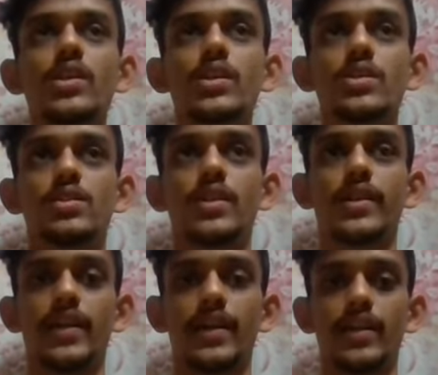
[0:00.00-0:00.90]
is a
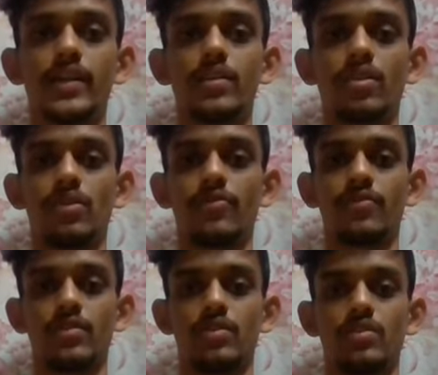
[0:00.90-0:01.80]
technique
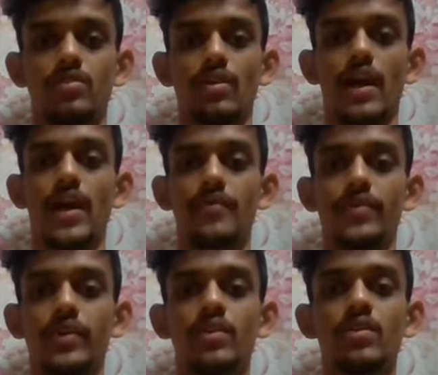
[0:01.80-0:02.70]
of
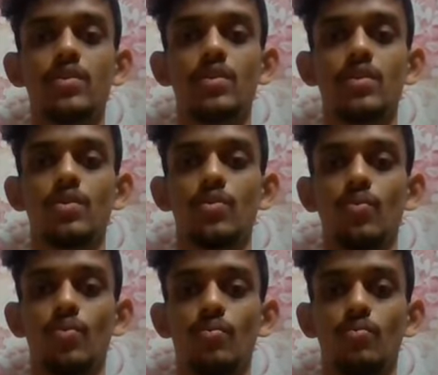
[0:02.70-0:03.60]
having
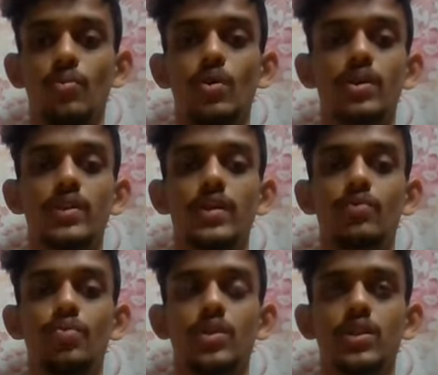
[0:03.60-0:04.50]
more
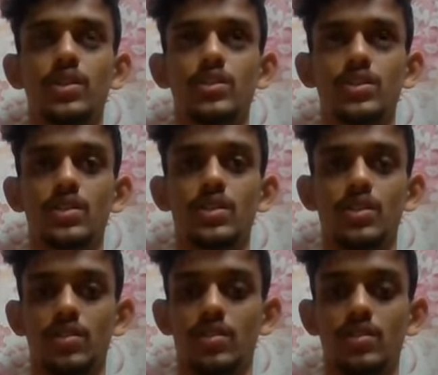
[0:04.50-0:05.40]
than one
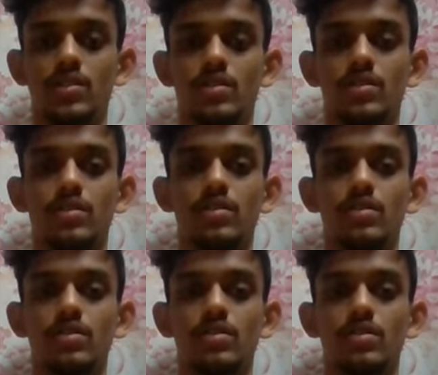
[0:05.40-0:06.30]
constructor
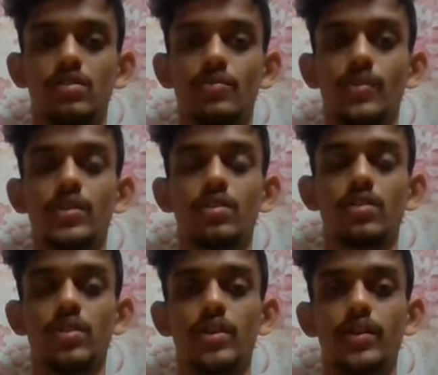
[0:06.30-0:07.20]
with
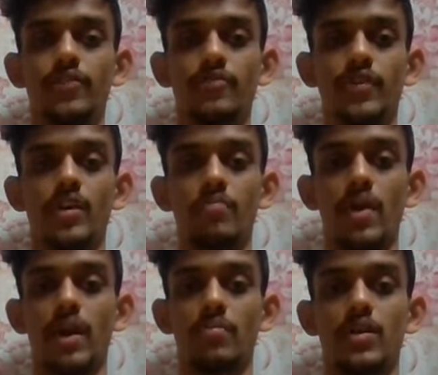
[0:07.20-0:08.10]
different
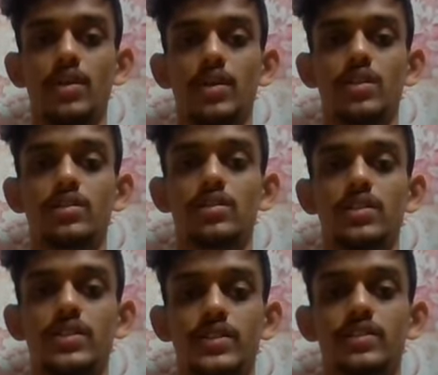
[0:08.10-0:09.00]
parameter
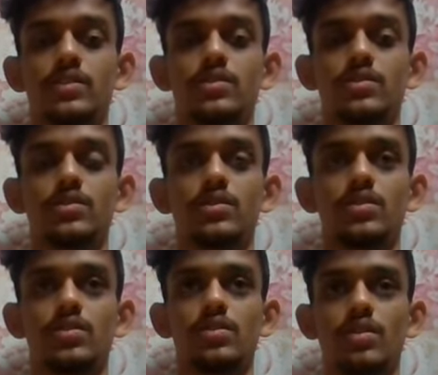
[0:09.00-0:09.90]
list.
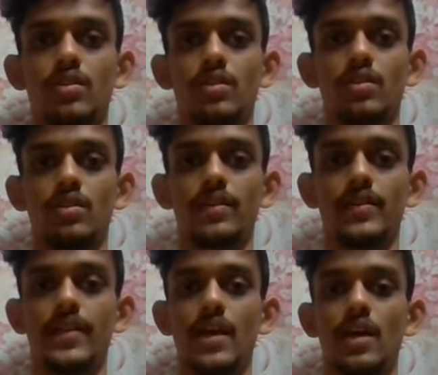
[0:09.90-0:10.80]

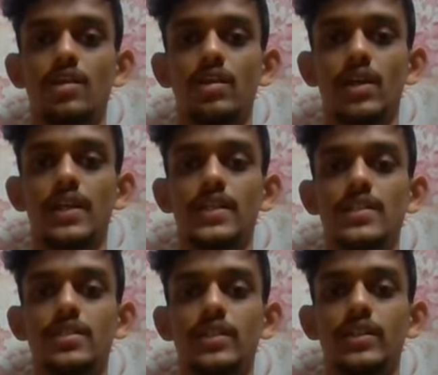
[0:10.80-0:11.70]
They are
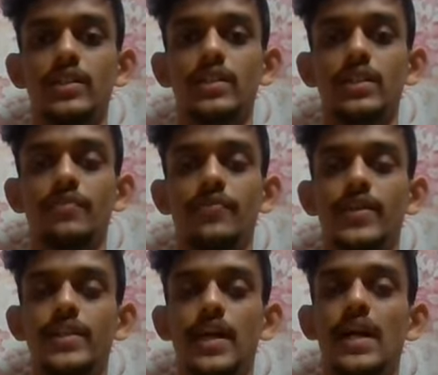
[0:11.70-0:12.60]
arranged in a
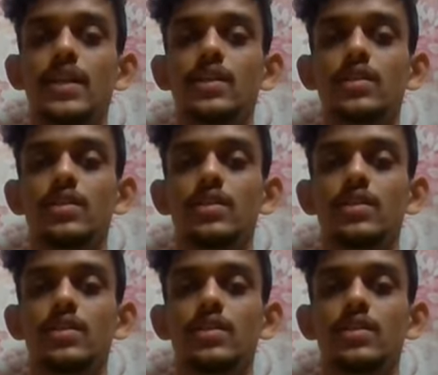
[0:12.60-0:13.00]
way that